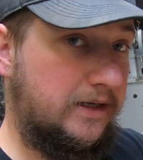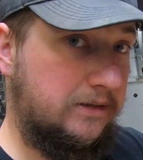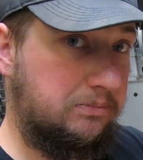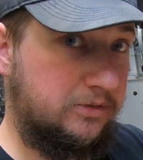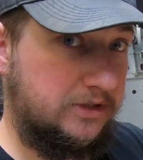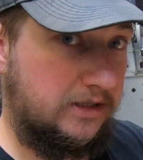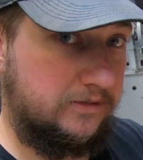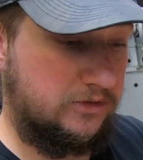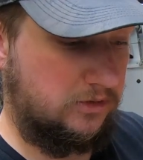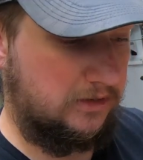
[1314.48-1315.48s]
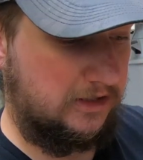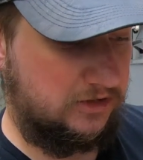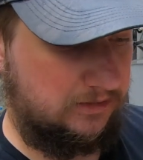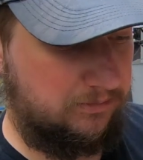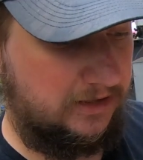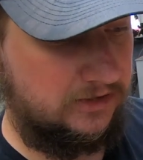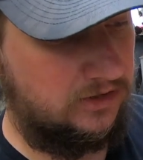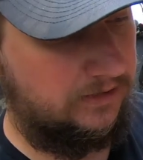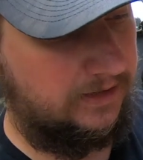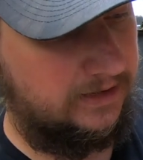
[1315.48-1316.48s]
that protective sole actually beige
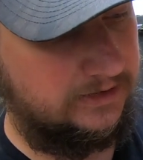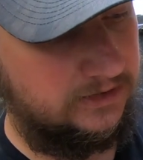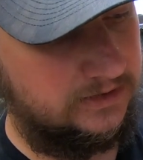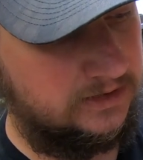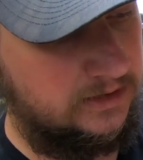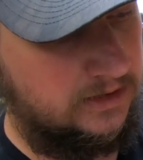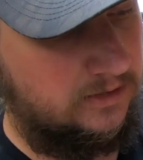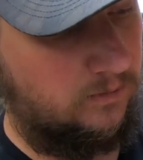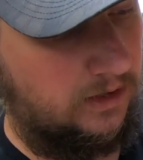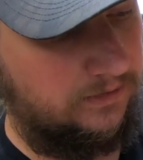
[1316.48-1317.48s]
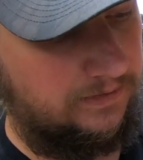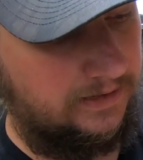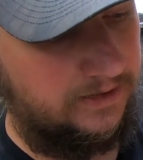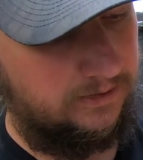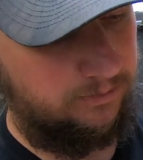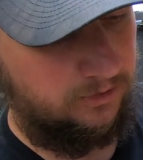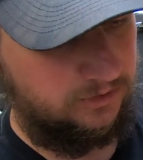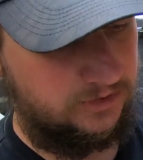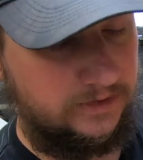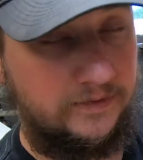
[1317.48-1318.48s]
on the edges, while the leather
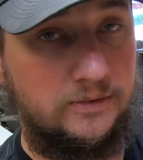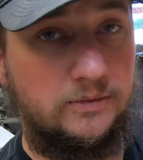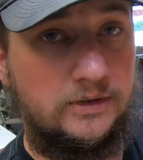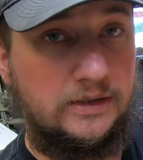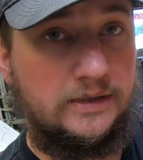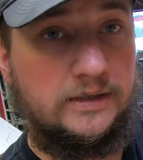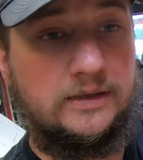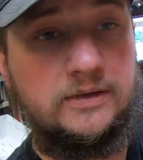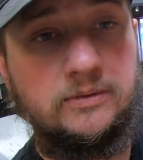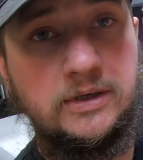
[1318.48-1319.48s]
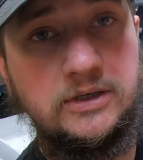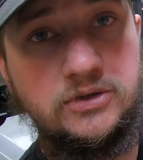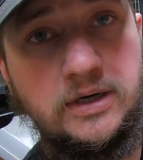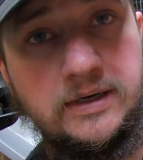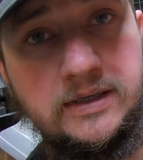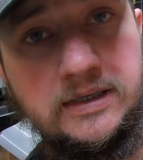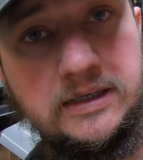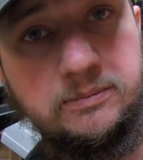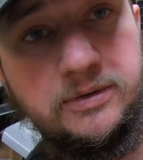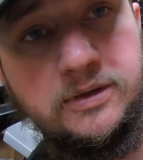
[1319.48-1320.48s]
portion of it, we're gonna try to
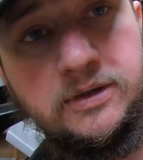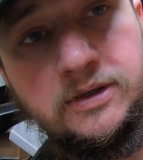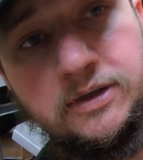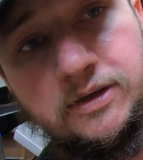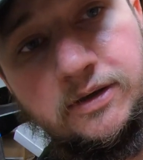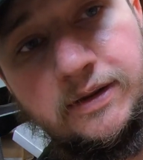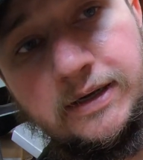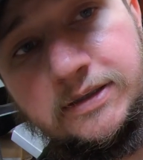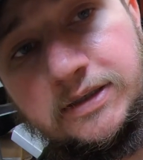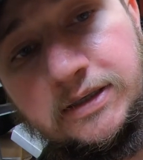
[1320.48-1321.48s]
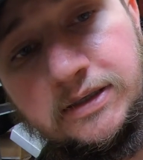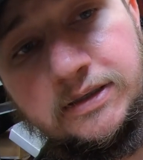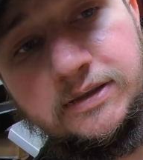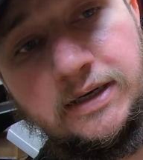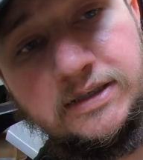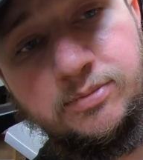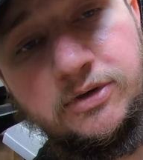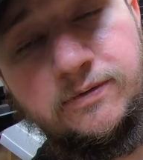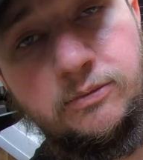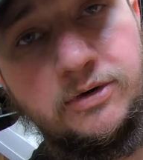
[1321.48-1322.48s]
keep that nice
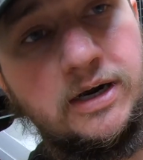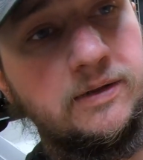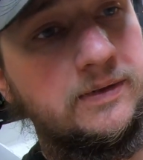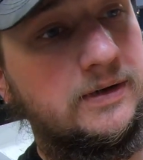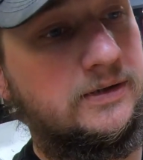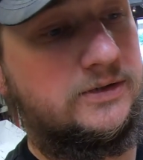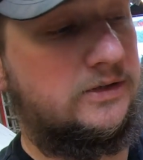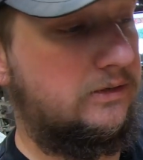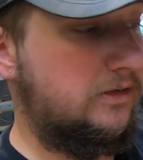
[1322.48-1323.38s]
beautiful brown there. So